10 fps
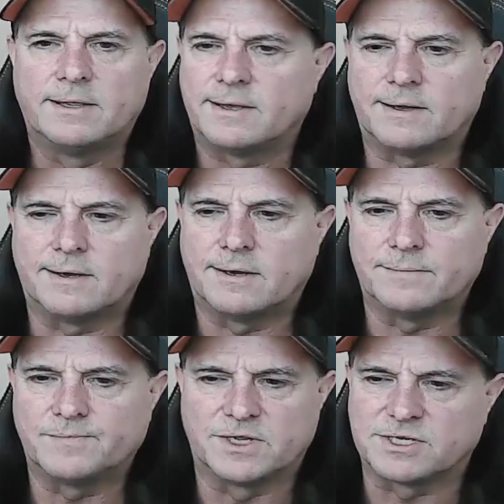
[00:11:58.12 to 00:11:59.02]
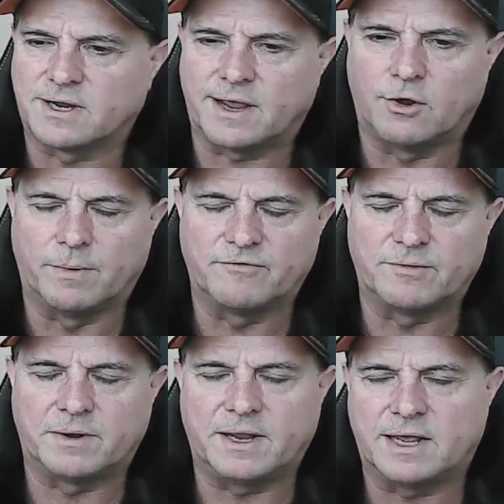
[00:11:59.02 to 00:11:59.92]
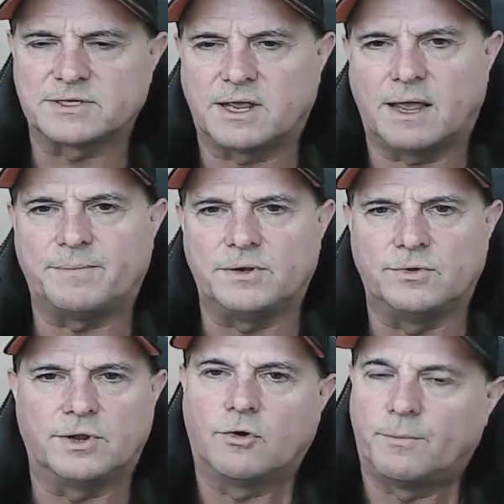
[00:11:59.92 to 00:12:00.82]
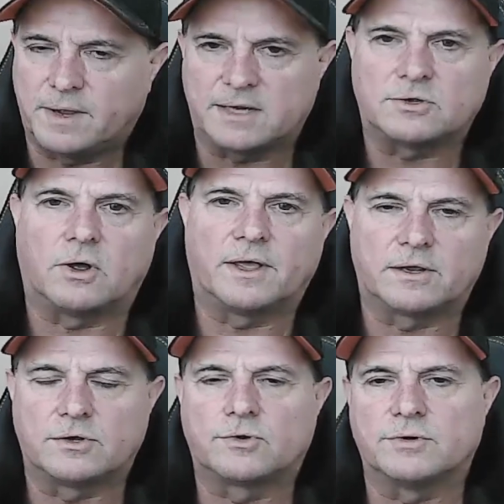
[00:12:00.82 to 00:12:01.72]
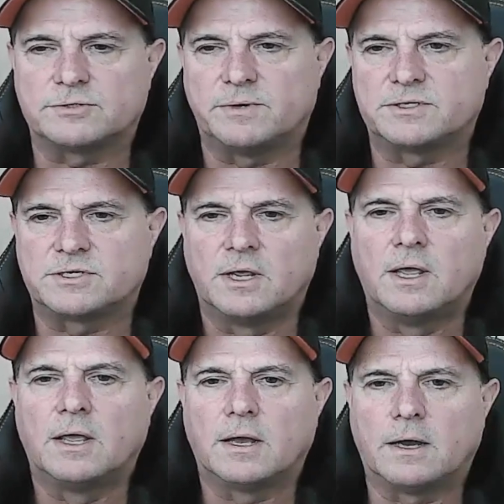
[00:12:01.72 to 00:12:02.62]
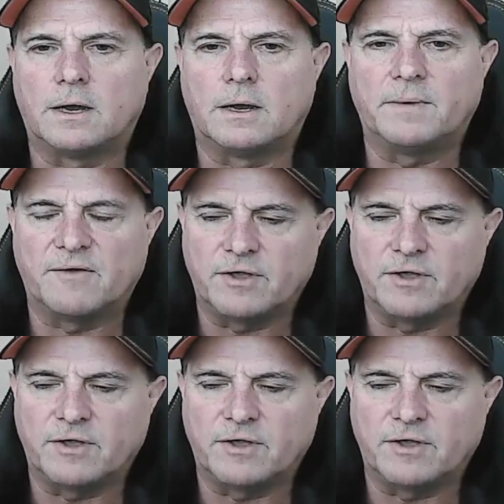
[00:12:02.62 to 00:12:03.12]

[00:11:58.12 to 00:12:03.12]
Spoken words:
listen, I hope everybody has a happy new year. Hope you guys all had a good Christmas. Have a